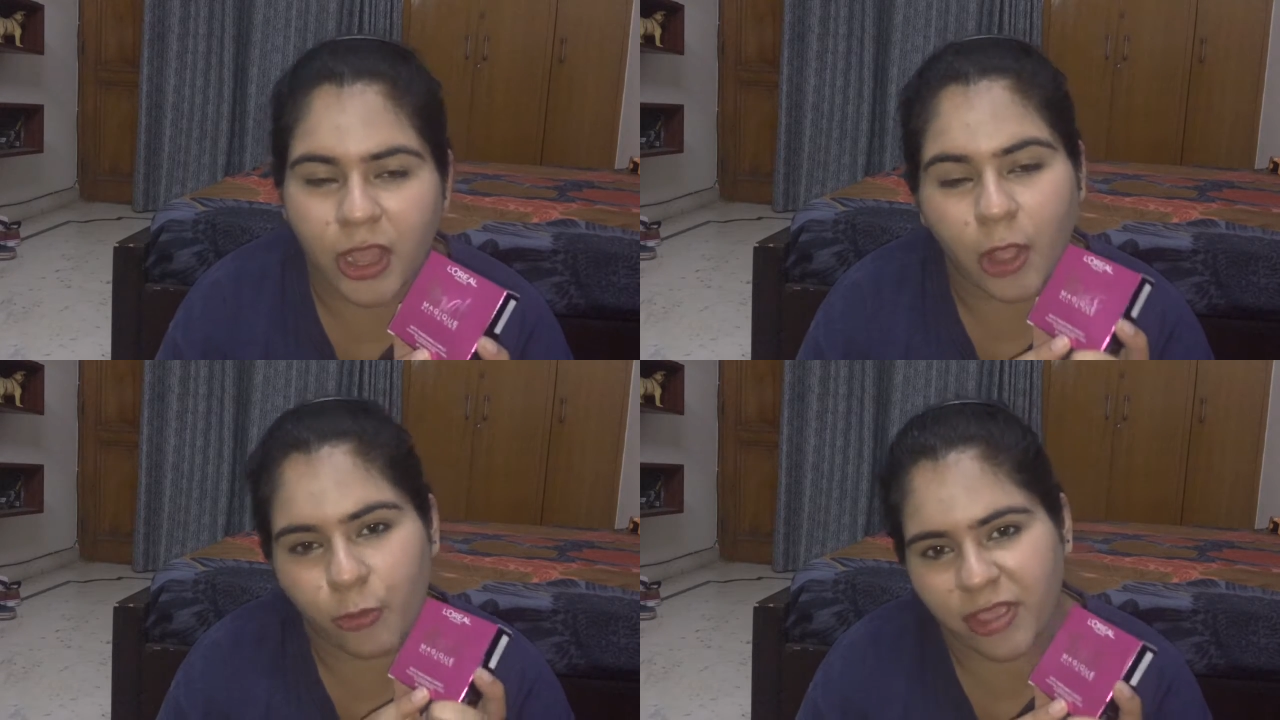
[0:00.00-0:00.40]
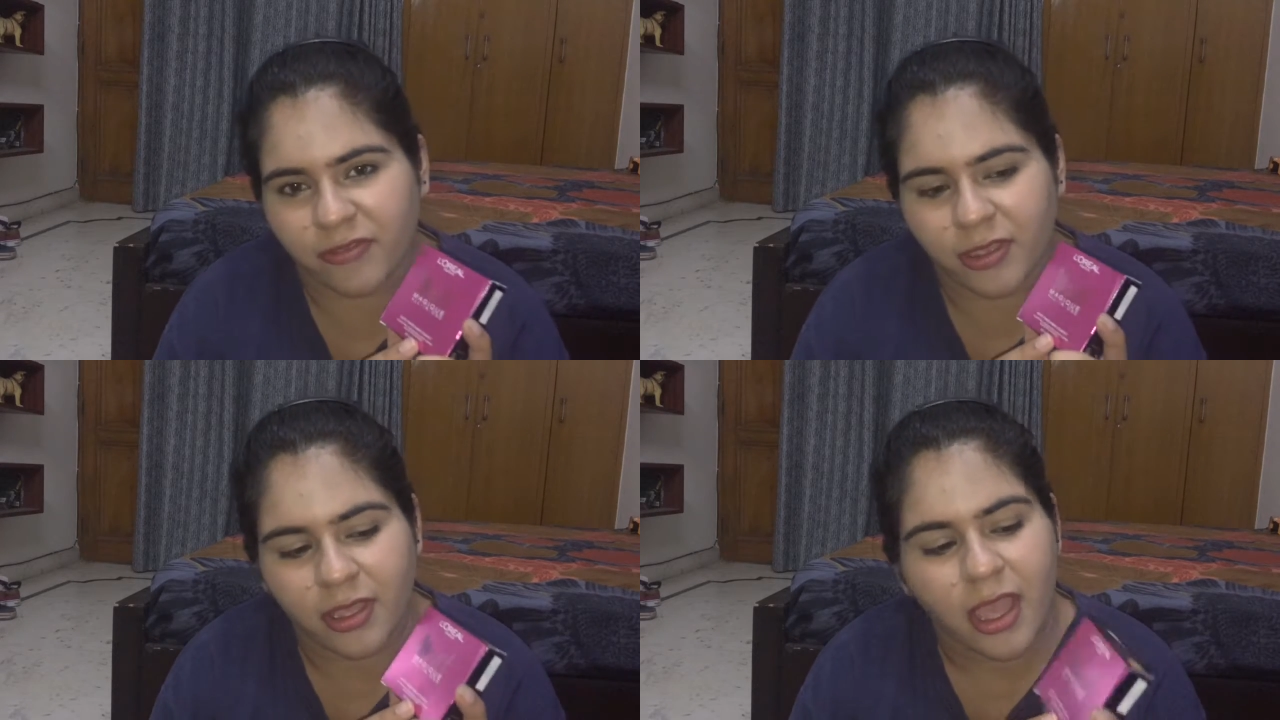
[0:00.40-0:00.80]

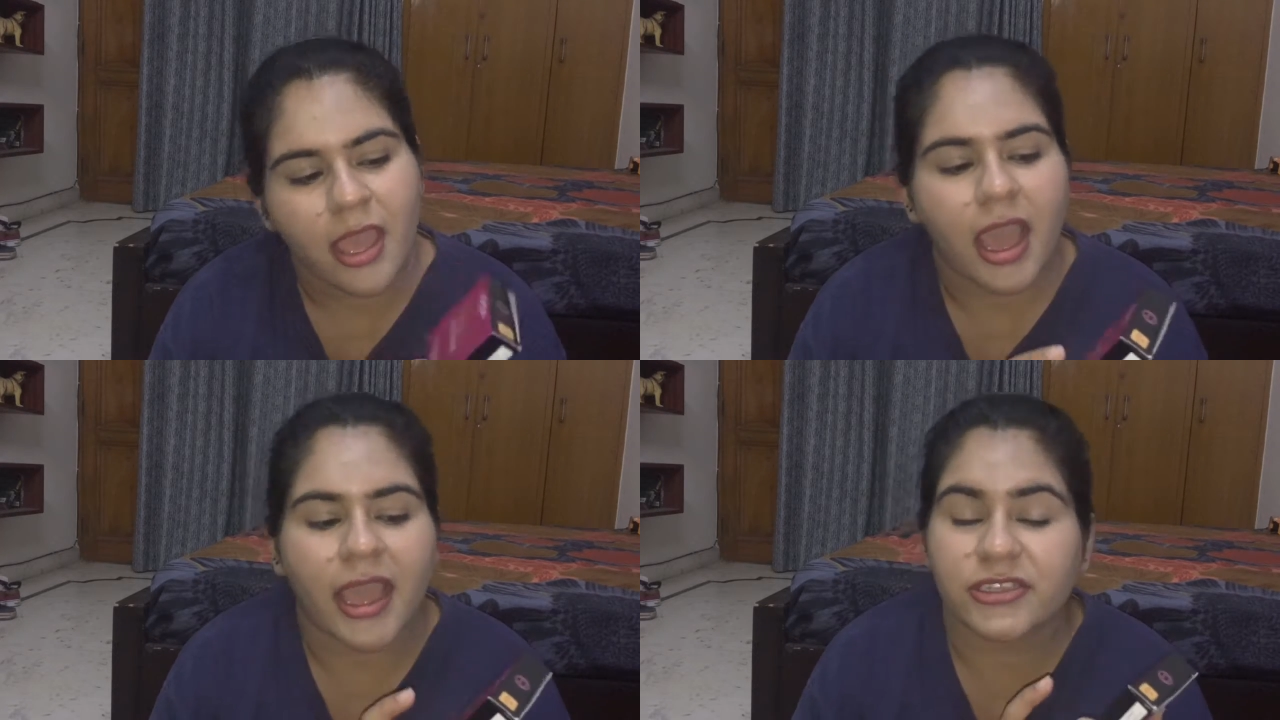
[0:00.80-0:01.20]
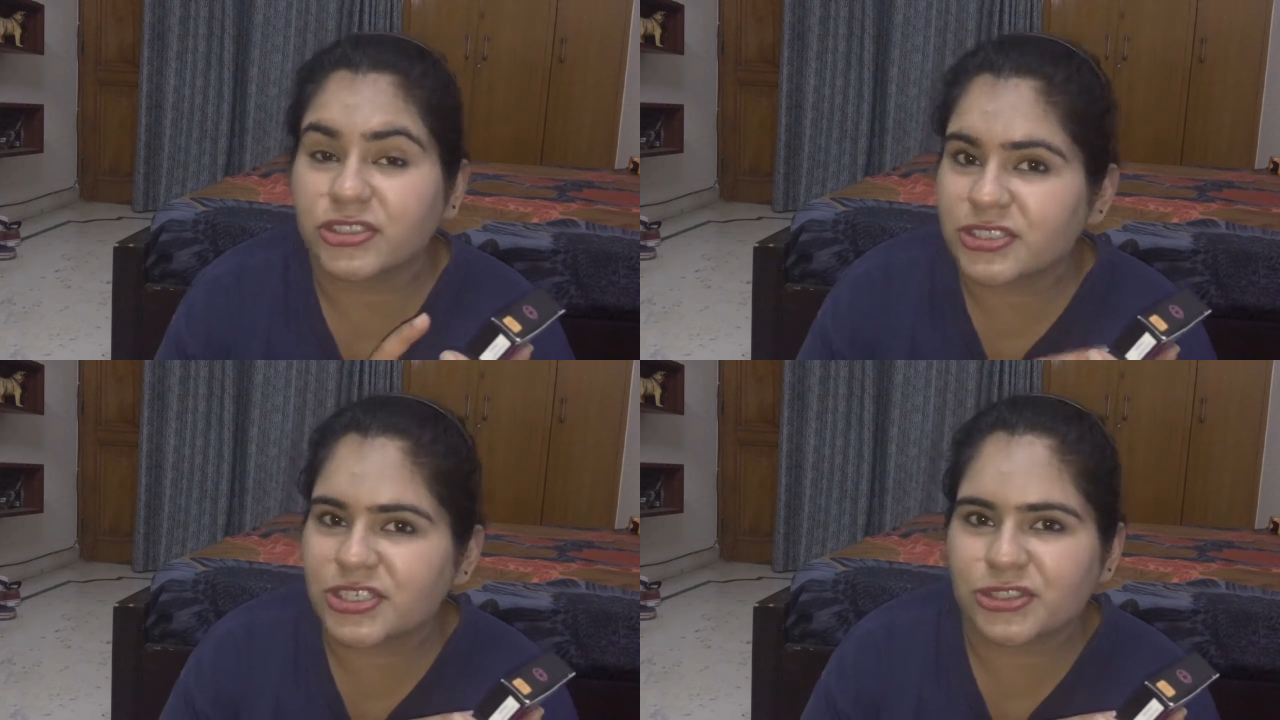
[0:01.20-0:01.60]
However, I
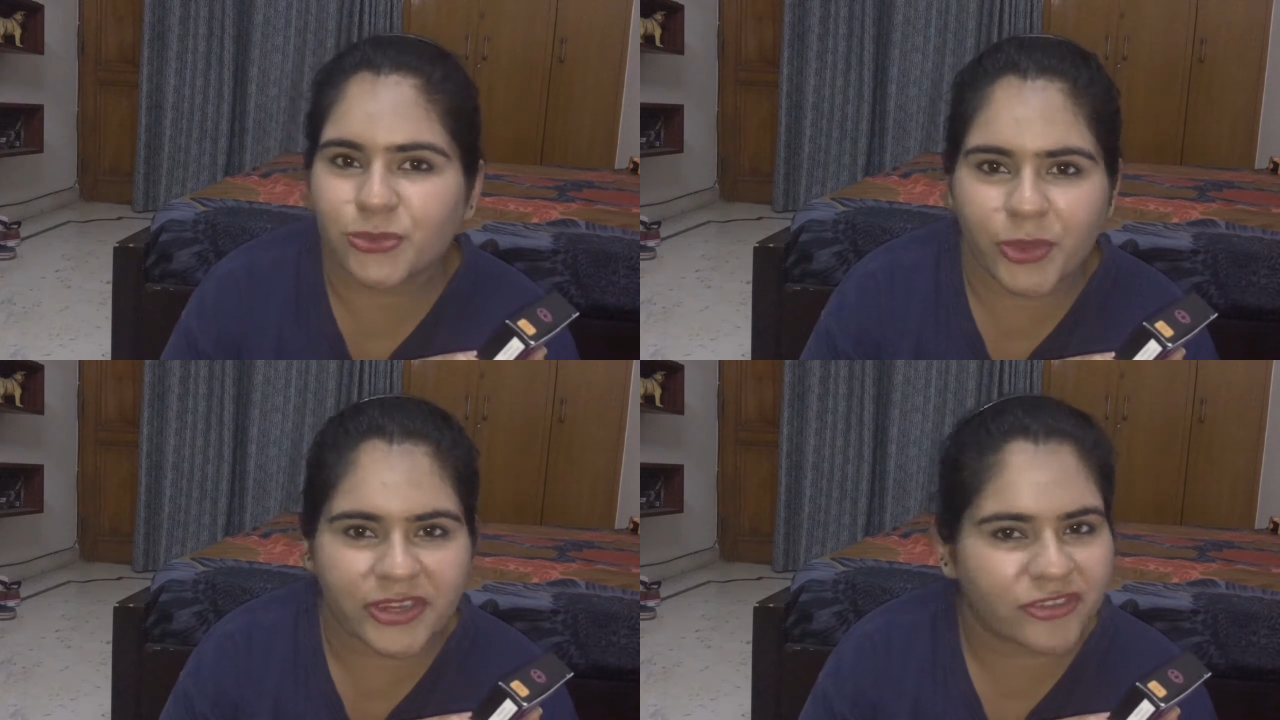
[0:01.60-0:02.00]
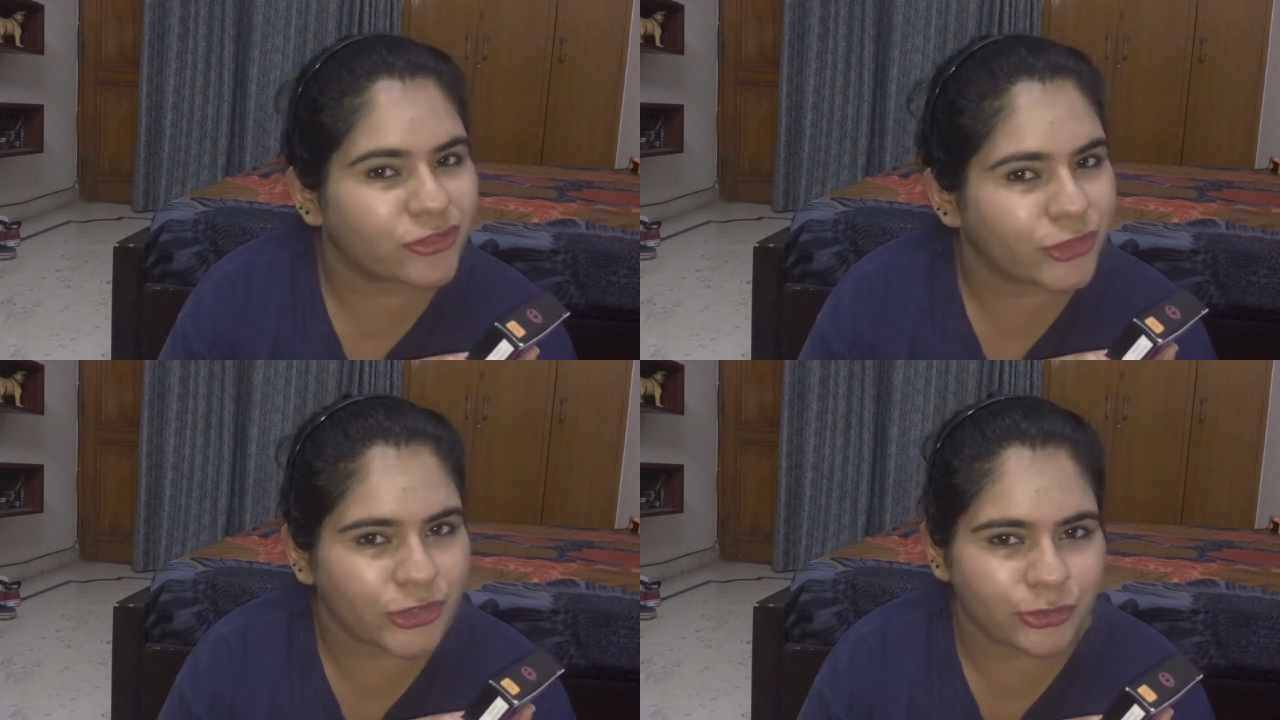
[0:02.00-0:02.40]
just need to
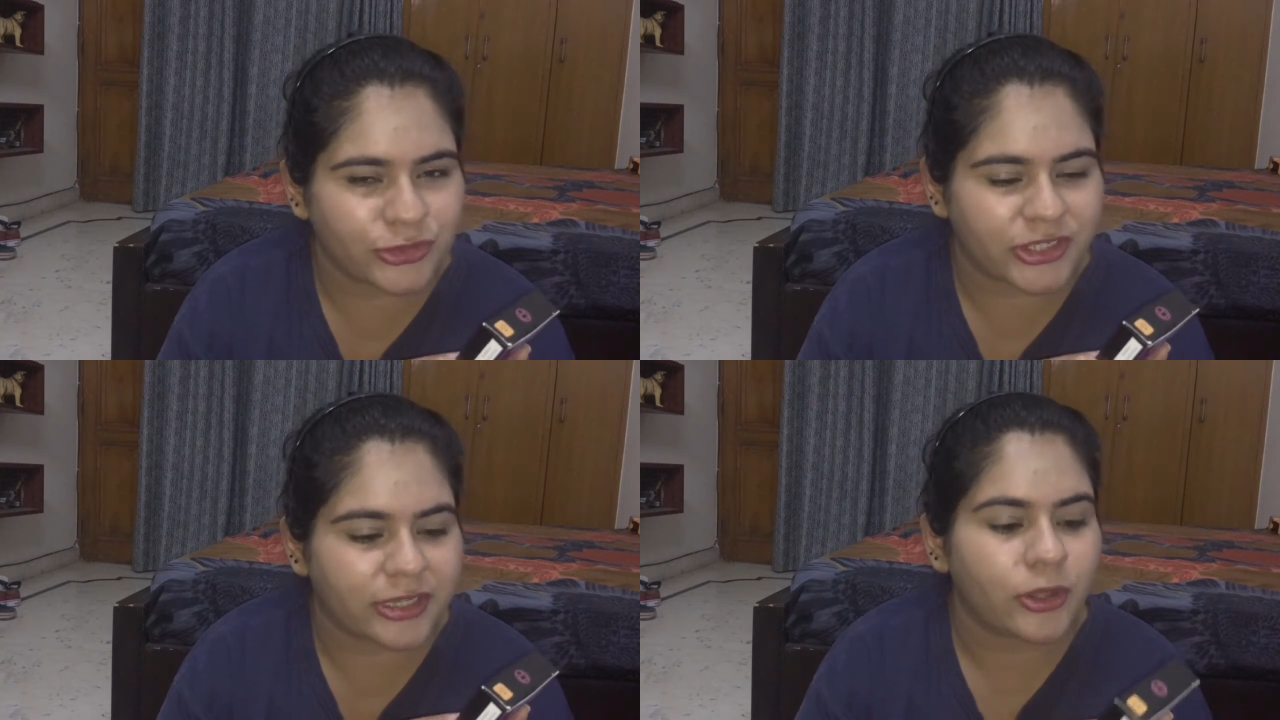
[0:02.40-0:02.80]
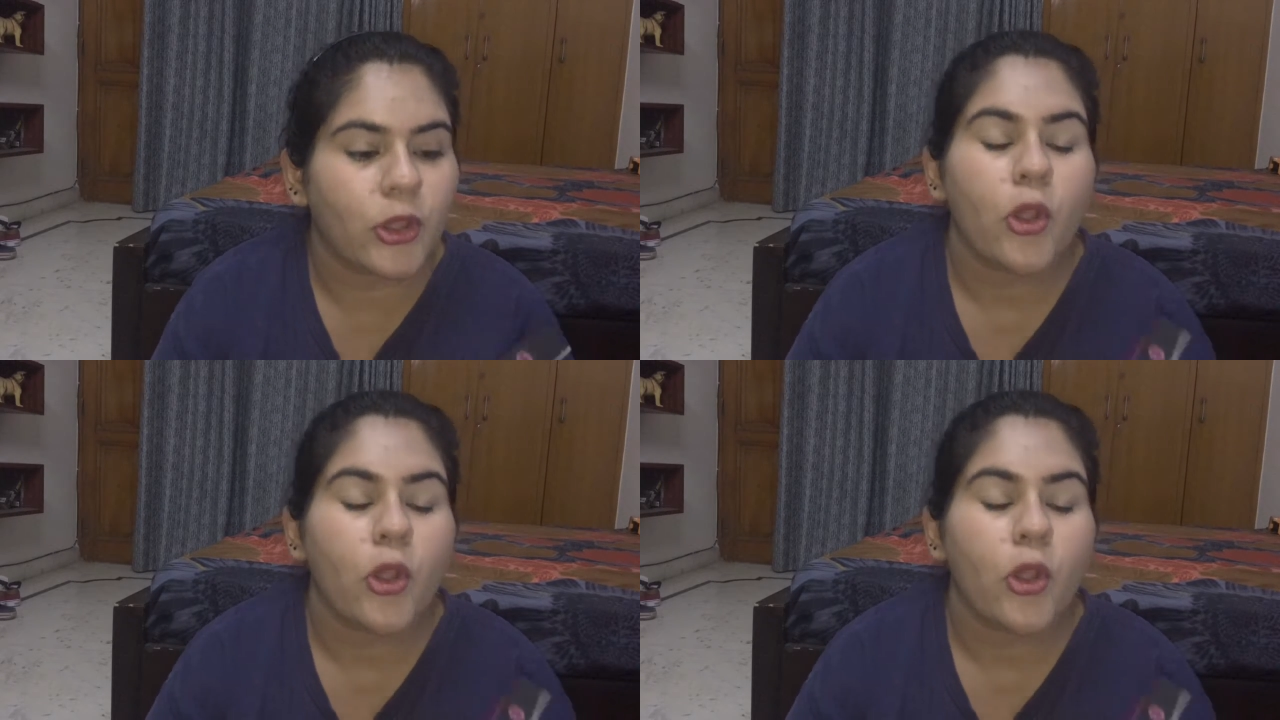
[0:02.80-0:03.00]
wait to use it.